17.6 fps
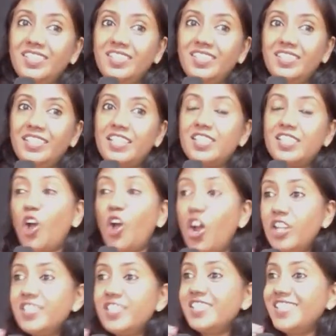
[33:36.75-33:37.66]
That's
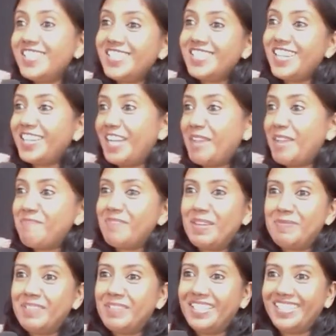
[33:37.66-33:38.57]
God's Instagram,
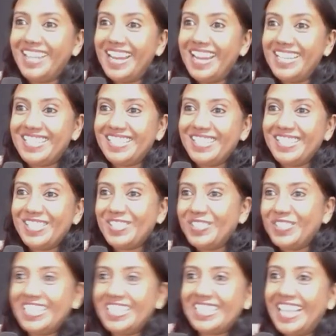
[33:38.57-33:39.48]
maybe, right? So
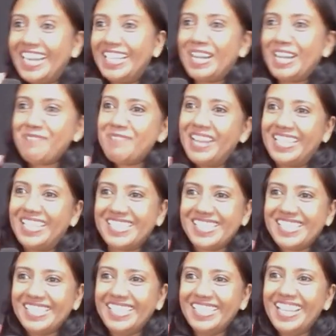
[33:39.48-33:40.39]
he's getting
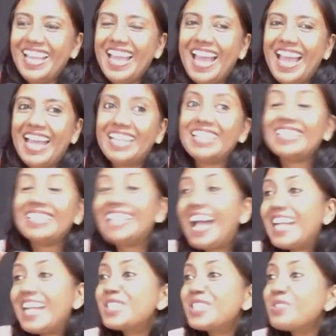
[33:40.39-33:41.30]
updates. And
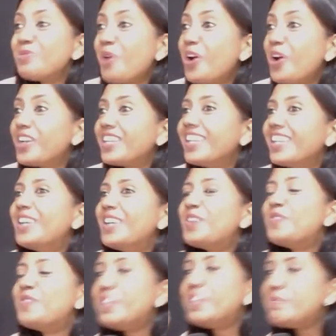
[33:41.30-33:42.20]
that's what
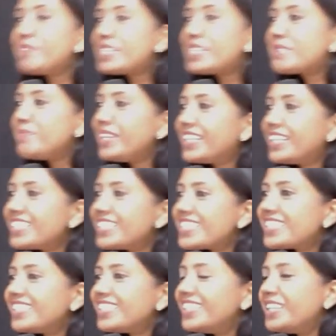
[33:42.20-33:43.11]
we must be
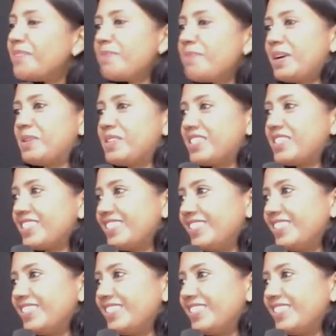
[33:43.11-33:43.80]
concerned about.